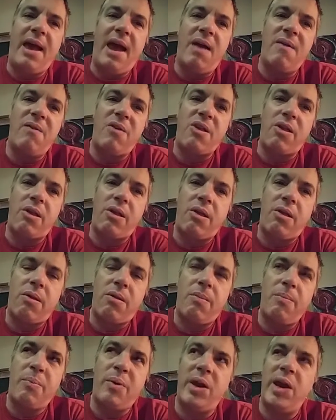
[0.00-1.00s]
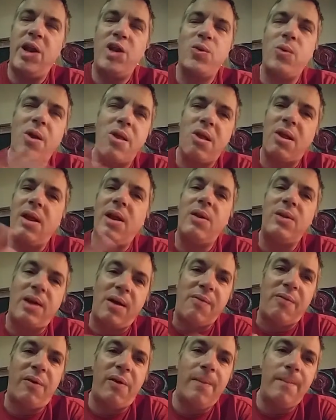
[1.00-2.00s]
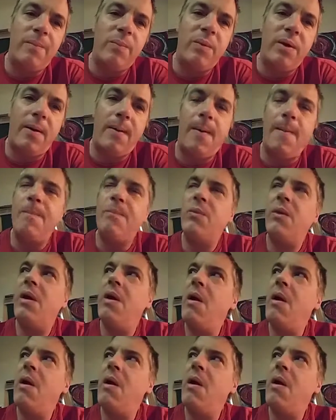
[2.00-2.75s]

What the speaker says: canvases, but each one's a little different, you know?